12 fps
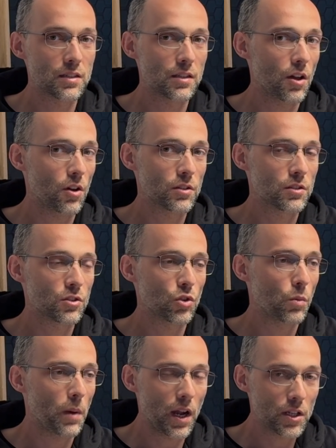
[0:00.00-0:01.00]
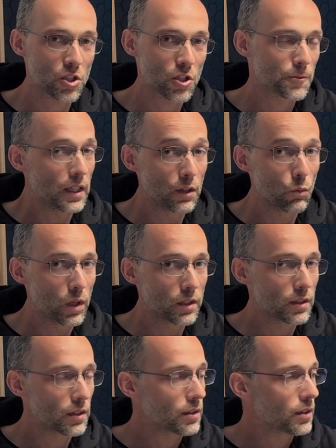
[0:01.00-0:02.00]
not so much in
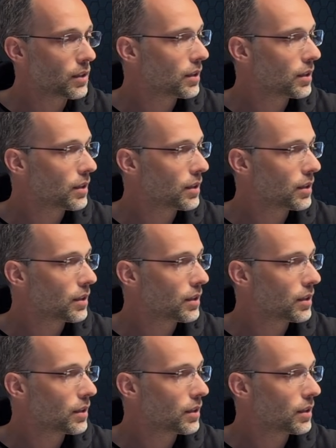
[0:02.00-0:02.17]
winter.